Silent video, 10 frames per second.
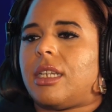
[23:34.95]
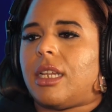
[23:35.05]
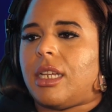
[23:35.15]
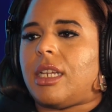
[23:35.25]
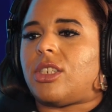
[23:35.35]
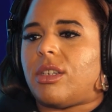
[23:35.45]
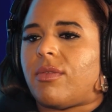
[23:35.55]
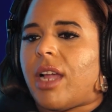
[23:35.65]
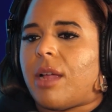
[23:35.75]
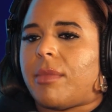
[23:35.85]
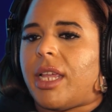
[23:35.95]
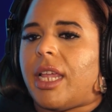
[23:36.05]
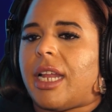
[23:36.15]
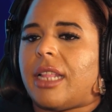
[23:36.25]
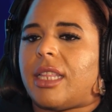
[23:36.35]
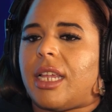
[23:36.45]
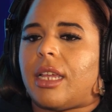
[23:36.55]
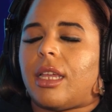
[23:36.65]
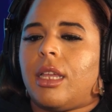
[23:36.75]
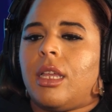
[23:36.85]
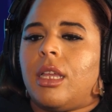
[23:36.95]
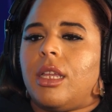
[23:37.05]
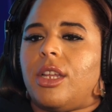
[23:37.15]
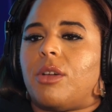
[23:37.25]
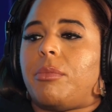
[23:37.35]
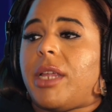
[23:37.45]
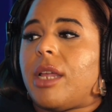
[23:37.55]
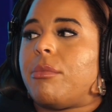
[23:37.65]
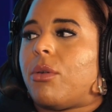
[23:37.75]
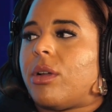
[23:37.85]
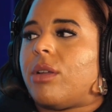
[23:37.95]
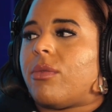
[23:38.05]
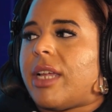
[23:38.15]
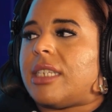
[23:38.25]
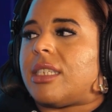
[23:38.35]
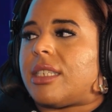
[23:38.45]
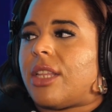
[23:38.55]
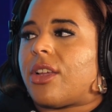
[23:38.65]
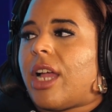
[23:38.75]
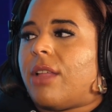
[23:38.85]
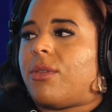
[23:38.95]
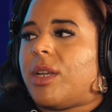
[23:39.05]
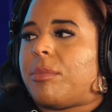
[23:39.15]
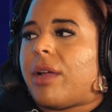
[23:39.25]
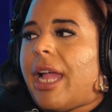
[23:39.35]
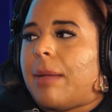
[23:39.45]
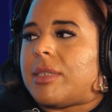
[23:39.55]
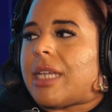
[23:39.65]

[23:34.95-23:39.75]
in each environment, and I think, being born and raised in Southern California, perhaps